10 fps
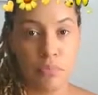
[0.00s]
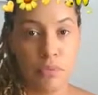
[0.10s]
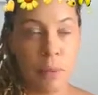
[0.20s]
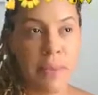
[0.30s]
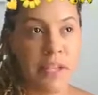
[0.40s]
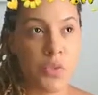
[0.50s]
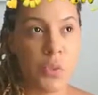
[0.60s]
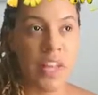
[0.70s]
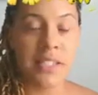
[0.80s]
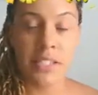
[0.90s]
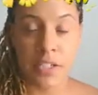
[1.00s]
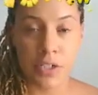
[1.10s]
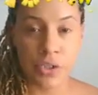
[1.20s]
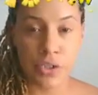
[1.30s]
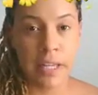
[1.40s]
Because what that's going
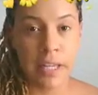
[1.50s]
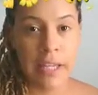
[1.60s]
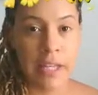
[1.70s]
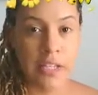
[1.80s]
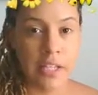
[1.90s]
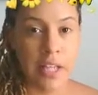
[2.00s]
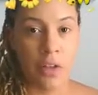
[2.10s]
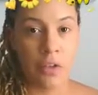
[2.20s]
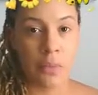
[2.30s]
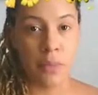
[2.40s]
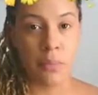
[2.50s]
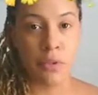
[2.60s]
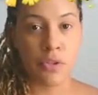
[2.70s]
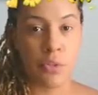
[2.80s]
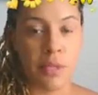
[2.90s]
to do is allow those people
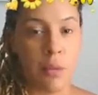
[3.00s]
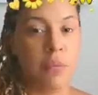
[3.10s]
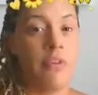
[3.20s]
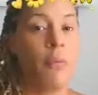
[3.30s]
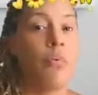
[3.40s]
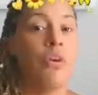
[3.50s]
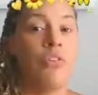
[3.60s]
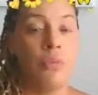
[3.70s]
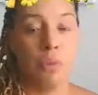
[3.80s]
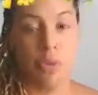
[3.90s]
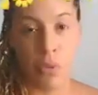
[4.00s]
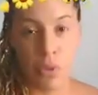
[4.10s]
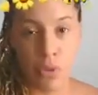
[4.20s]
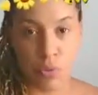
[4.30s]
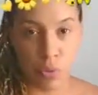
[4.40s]
to become even more familiar
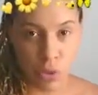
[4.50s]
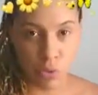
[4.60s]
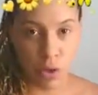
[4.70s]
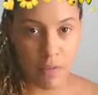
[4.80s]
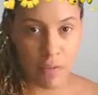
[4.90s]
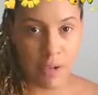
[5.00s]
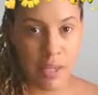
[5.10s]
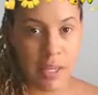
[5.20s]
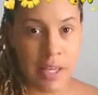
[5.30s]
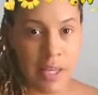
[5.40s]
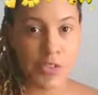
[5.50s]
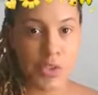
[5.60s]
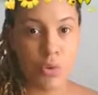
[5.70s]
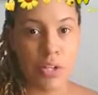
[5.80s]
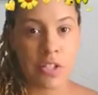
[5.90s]
with you and what you offer. It's
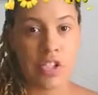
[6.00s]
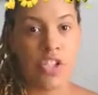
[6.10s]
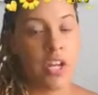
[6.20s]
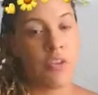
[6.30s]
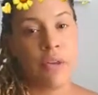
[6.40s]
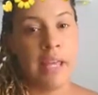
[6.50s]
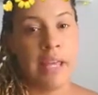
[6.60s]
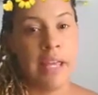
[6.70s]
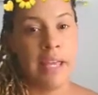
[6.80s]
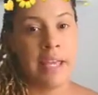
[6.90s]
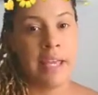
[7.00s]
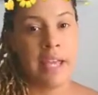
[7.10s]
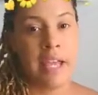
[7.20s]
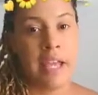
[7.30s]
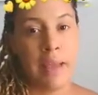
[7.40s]
going to generate
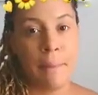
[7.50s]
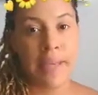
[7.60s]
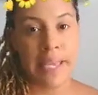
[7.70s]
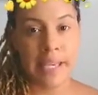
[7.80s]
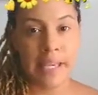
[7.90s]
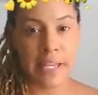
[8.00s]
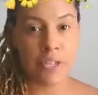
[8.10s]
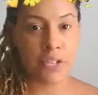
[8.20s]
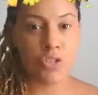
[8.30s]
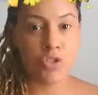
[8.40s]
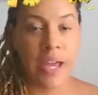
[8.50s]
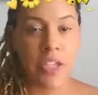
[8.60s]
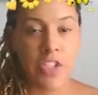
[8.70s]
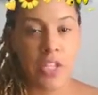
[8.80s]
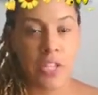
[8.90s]
a campaign and a
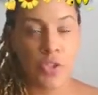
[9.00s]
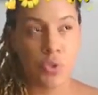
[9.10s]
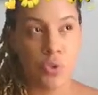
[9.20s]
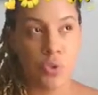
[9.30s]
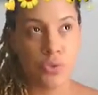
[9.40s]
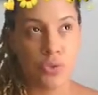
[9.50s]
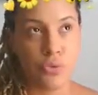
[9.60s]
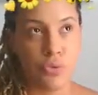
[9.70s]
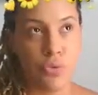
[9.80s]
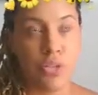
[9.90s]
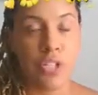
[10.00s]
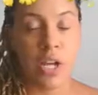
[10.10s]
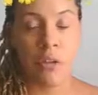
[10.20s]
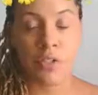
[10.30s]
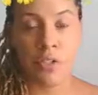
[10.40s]
strategy that's going to reach
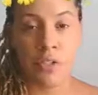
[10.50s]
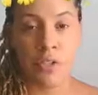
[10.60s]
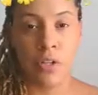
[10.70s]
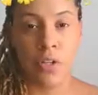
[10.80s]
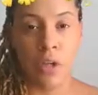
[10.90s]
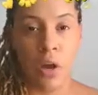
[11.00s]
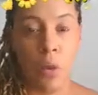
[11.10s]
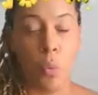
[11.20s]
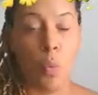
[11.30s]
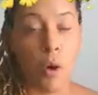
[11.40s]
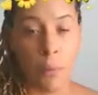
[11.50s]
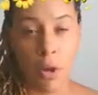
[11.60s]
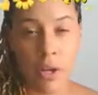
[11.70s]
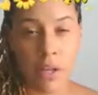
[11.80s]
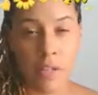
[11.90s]
out to a warm
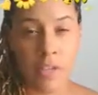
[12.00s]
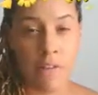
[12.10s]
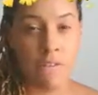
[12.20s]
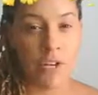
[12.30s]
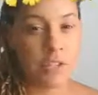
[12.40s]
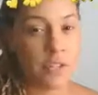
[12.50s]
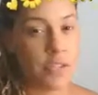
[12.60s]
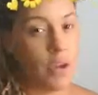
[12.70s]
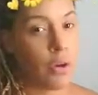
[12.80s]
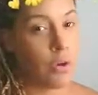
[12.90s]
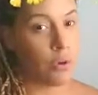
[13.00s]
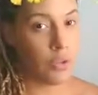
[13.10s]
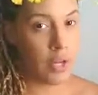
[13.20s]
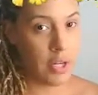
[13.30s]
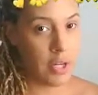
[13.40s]
audience versus a
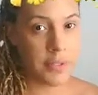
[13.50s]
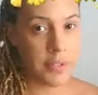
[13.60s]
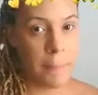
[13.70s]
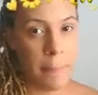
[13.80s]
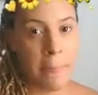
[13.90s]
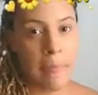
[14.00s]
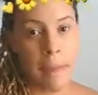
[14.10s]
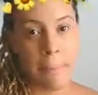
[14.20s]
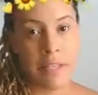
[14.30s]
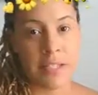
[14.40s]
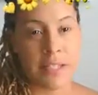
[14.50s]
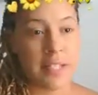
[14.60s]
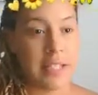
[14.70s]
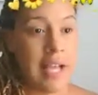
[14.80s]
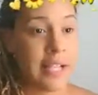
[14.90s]
cold audience. Because the
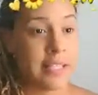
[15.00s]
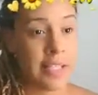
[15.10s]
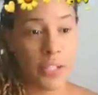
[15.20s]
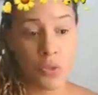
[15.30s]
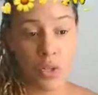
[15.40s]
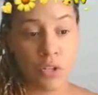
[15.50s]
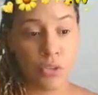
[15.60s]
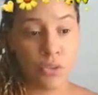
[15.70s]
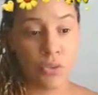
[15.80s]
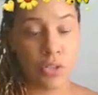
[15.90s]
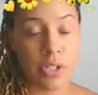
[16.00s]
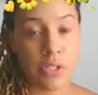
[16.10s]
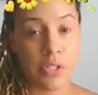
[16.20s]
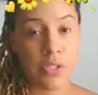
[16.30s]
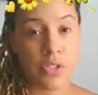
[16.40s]
last thing you want to do
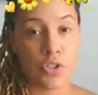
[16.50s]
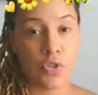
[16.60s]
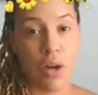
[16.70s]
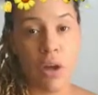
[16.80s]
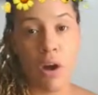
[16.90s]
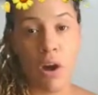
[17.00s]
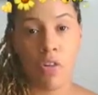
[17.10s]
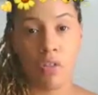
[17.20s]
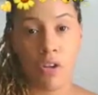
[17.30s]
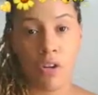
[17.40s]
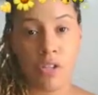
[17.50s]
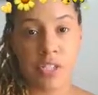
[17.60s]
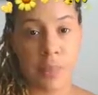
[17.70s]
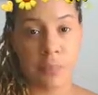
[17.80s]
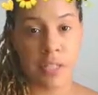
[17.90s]
is try to offer
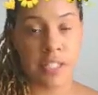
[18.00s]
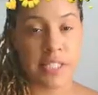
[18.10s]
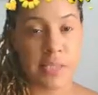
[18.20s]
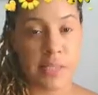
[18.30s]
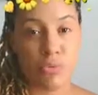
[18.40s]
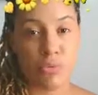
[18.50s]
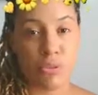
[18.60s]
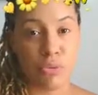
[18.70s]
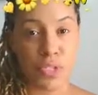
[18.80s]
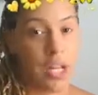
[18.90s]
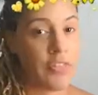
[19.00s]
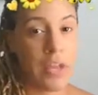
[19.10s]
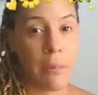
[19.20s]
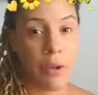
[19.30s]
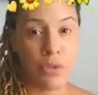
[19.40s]
something to somebody who knows
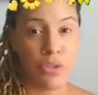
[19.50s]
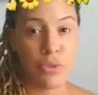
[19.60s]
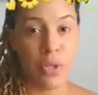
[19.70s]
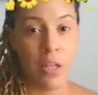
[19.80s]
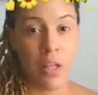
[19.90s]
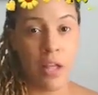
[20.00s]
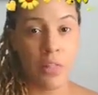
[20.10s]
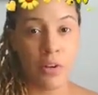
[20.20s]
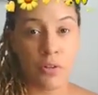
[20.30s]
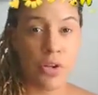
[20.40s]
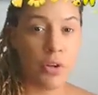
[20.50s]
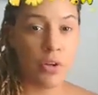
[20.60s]
nothing about you and they're turned